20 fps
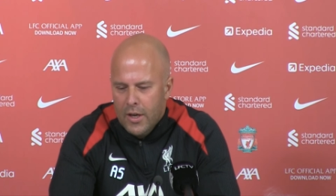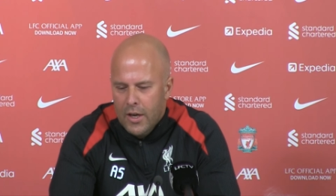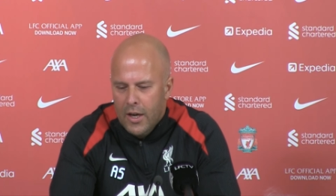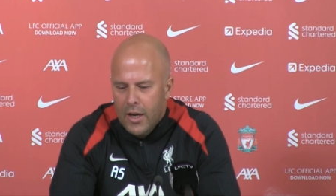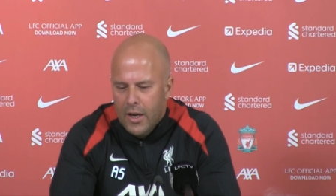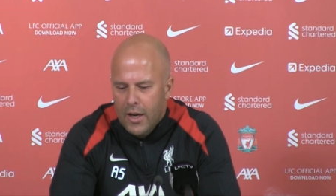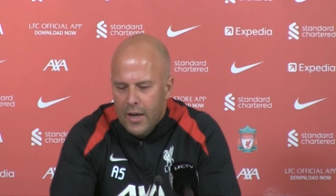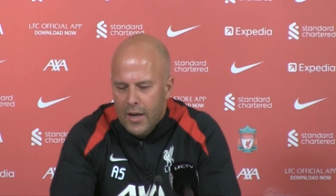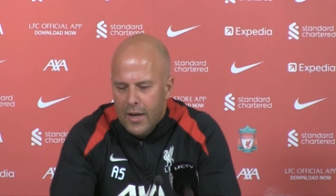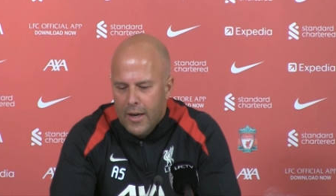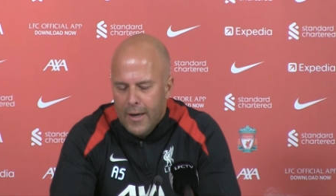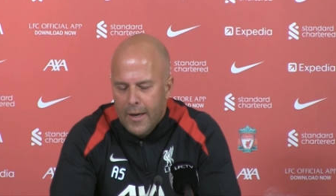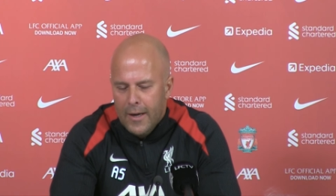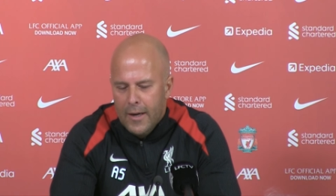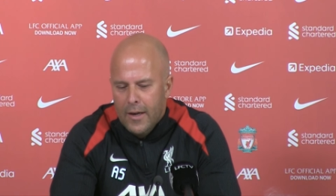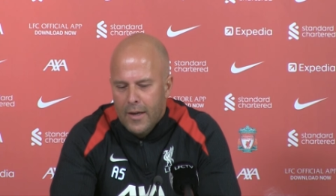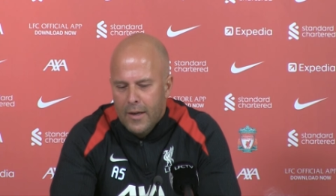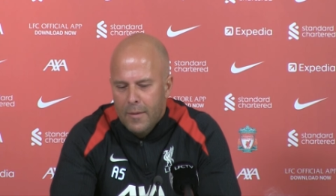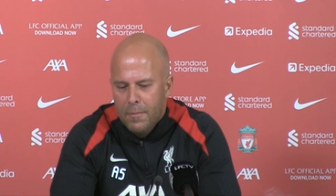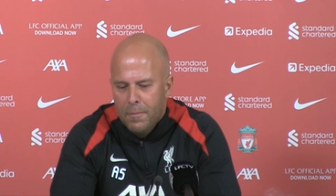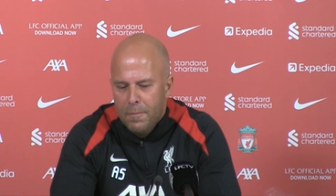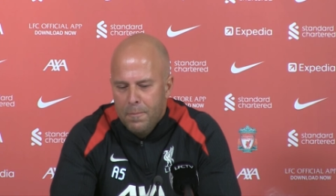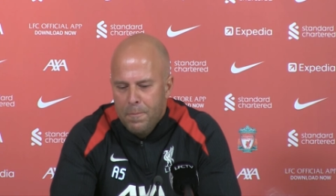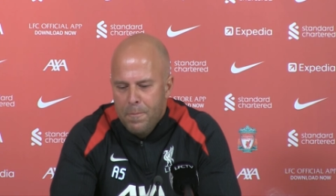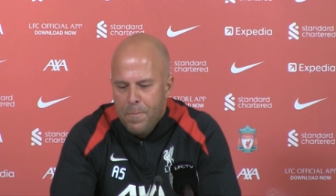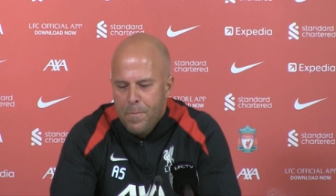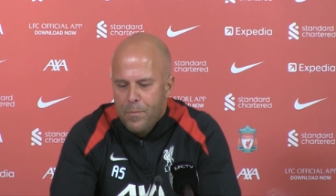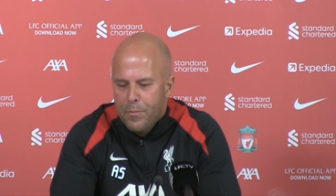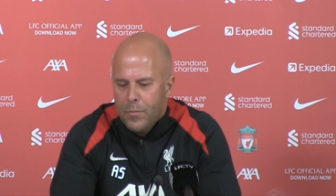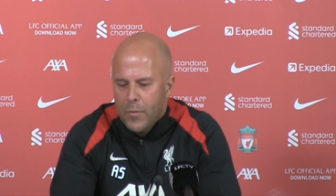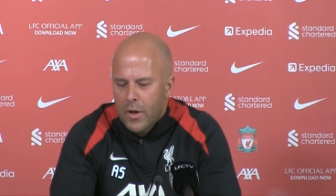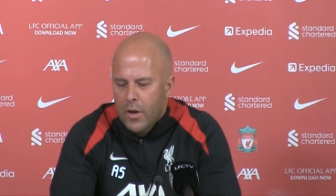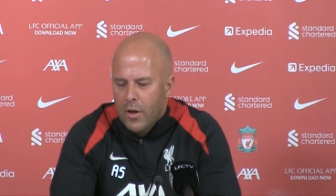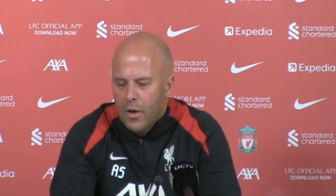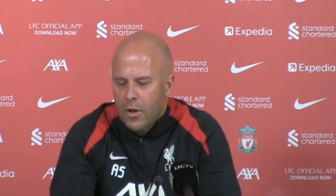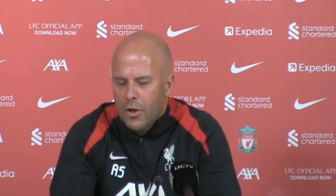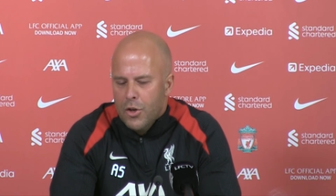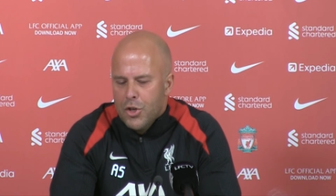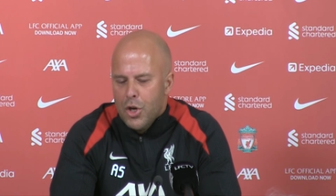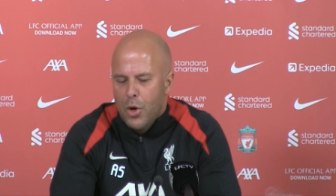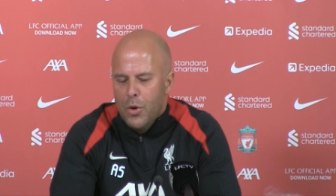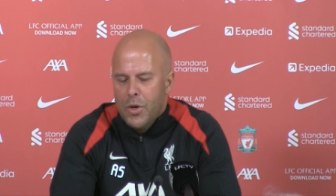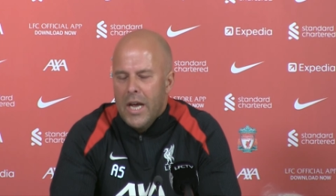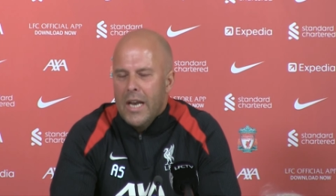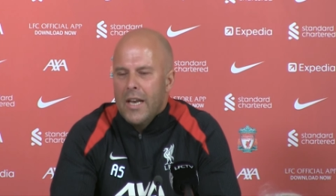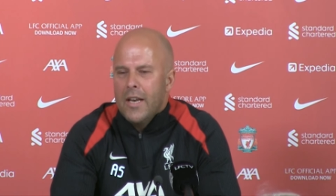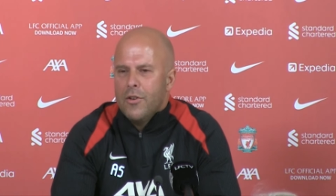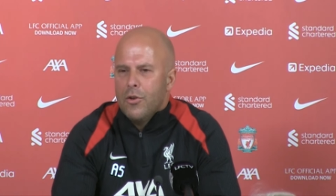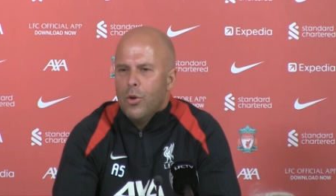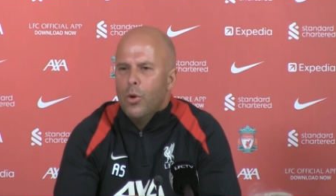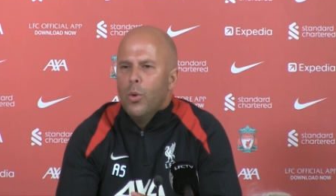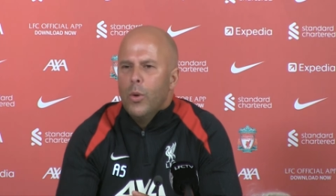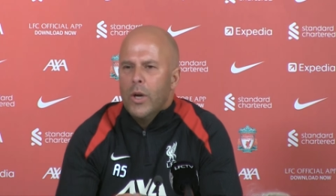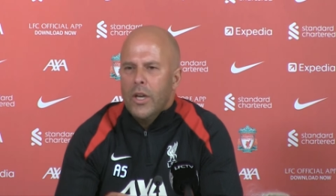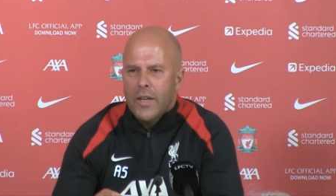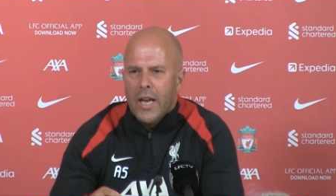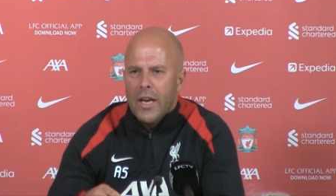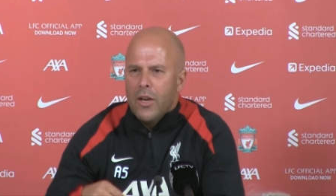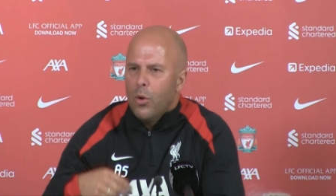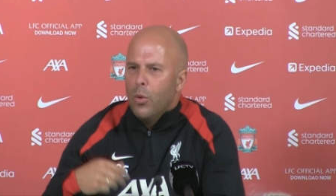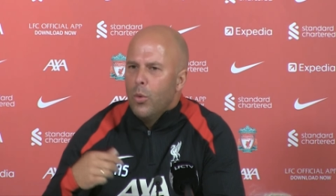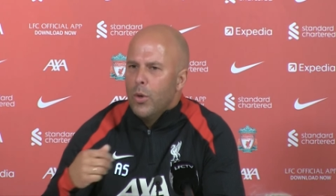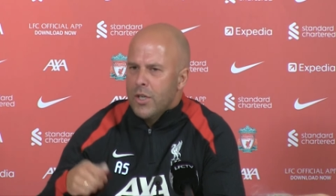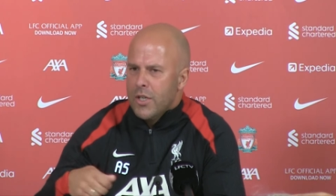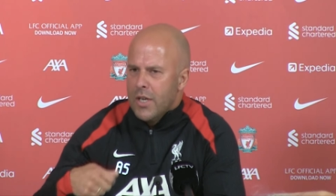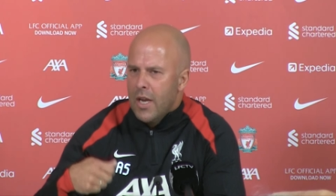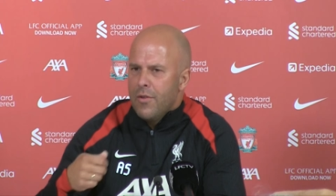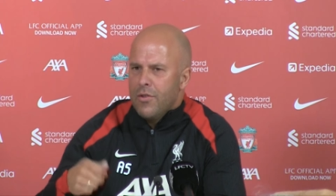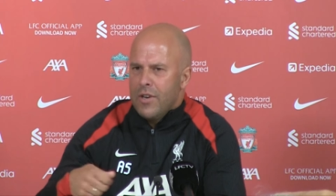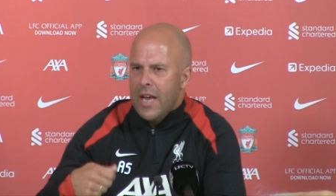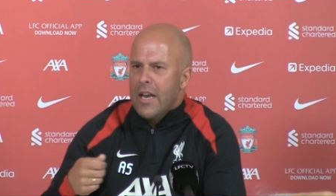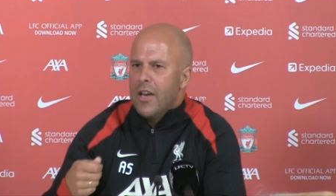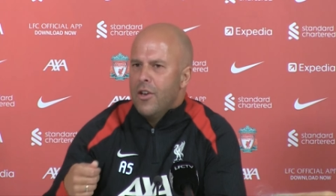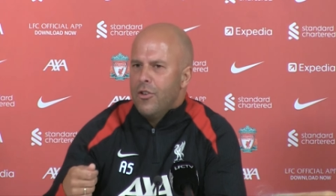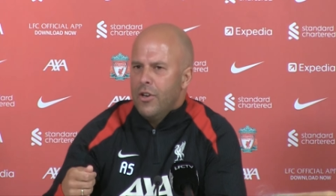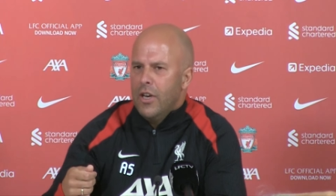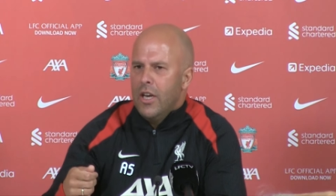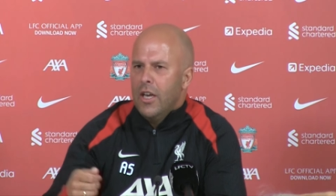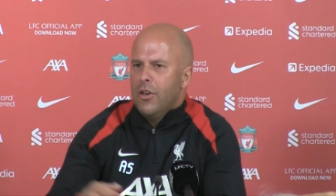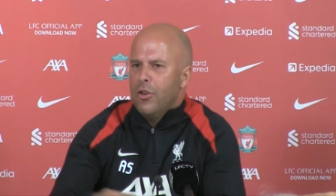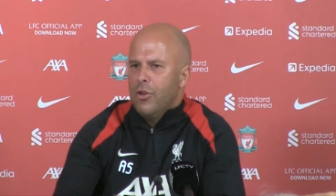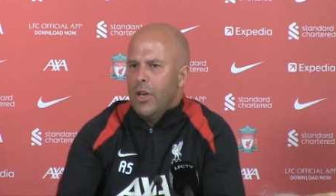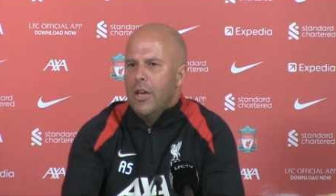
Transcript: Um, so that is always that always gives energy in,